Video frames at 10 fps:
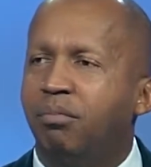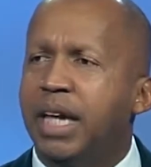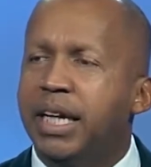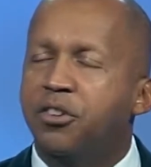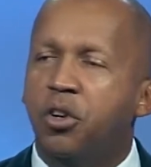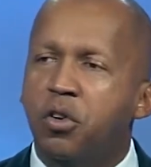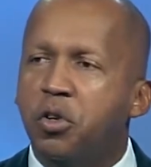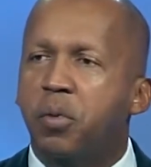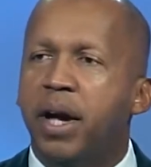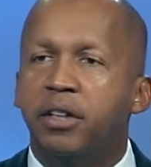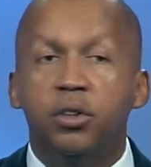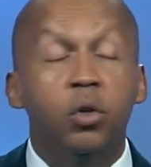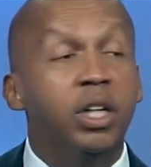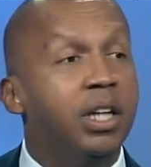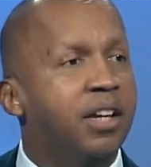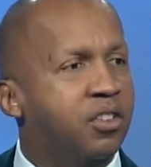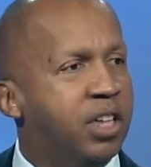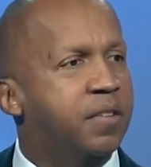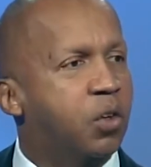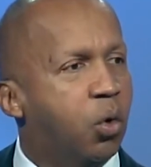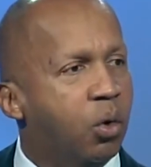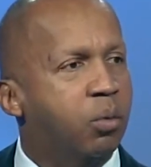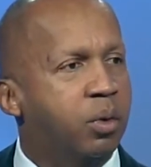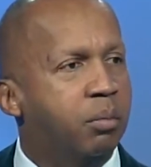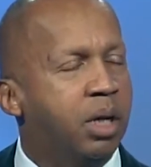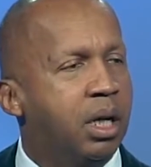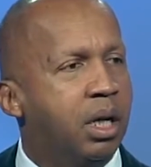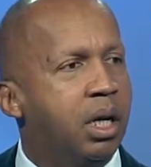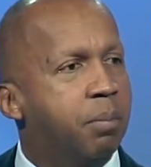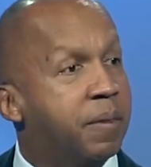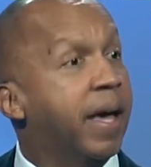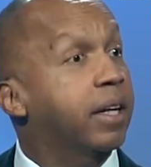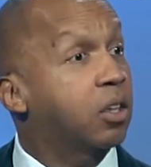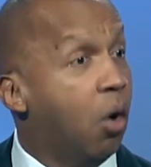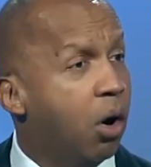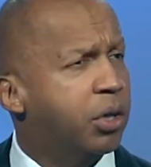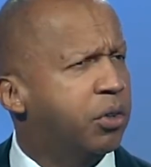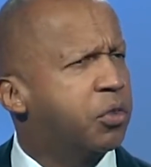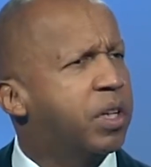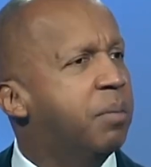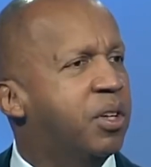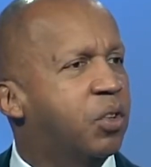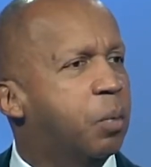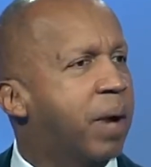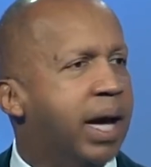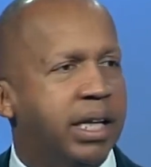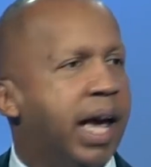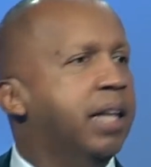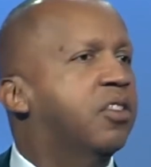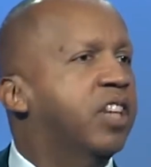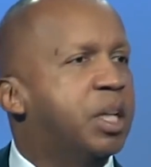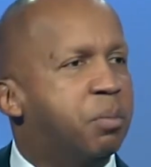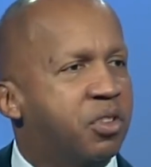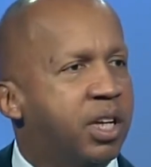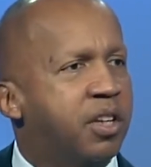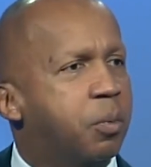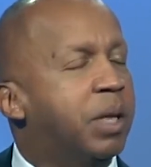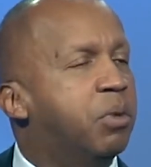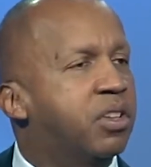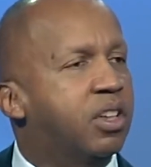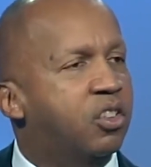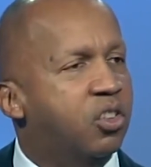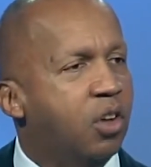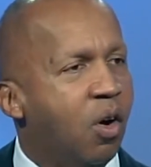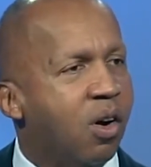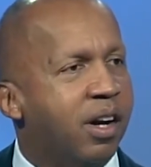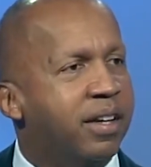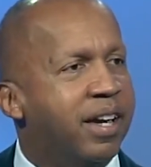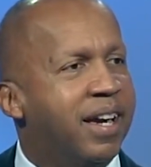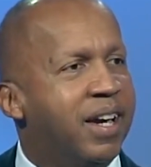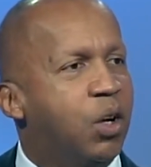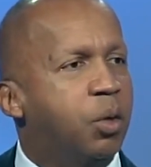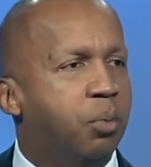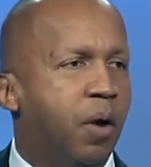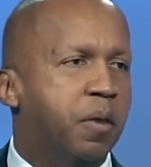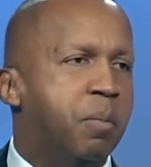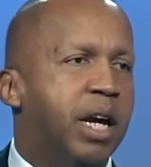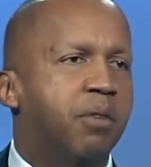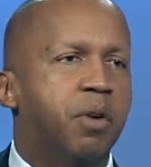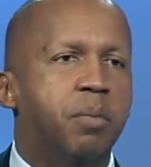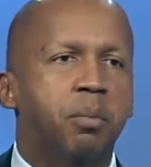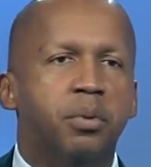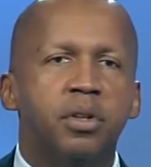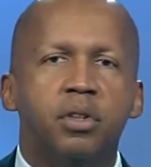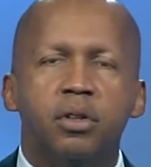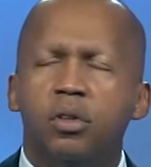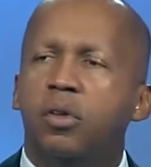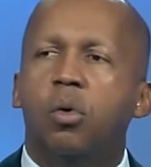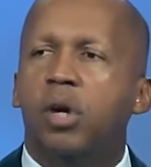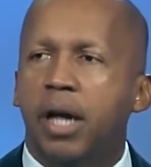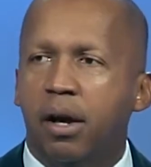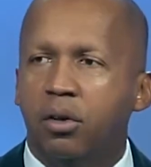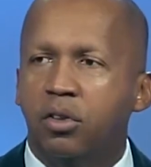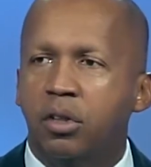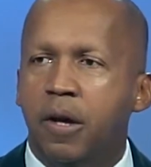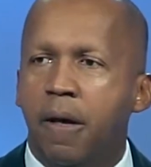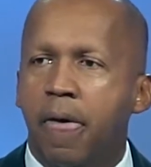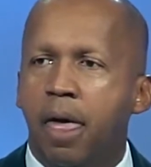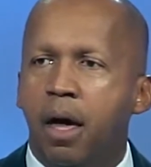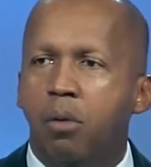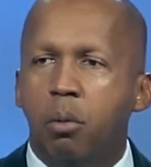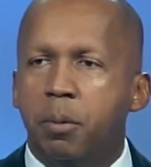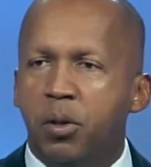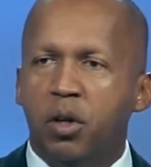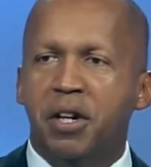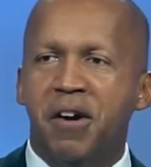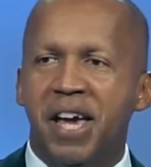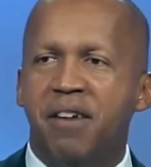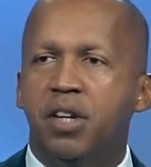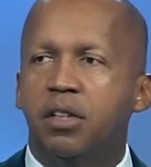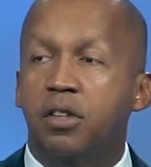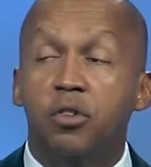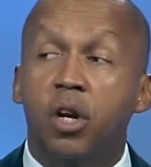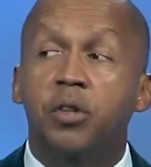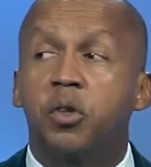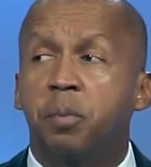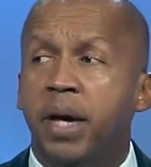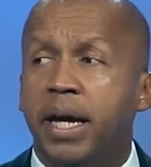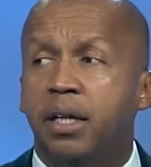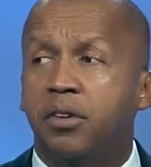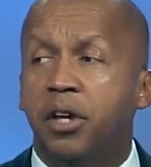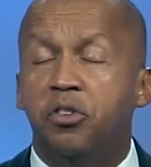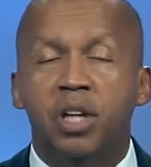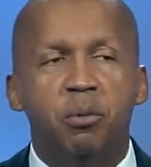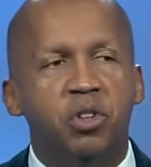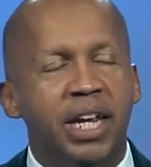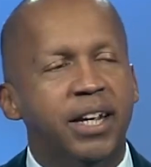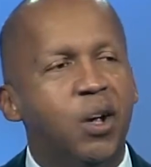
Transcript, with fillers: And I turned around, and who did I see in the courtroom? But that guard who had treated me so badly hadn't seen him since, but he was the guard who had brought the man from the prison to the courthouse. Well, we put on our evidence. The judge was paying attention. I was getting